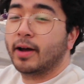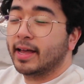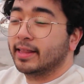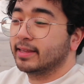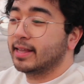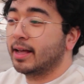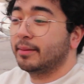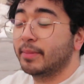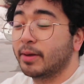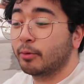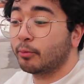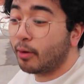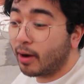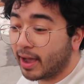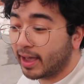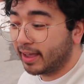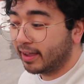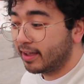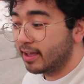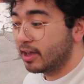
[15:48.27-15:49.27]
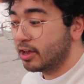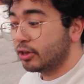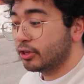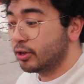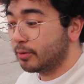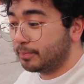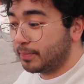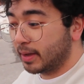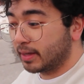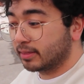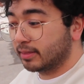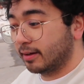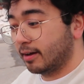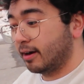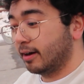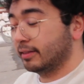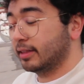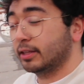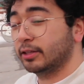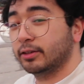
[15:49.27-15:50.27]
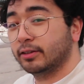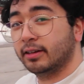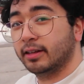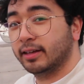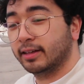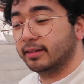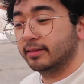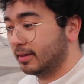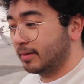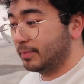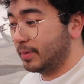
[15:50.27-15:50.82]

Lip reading: and tell me why you picked the car that you did,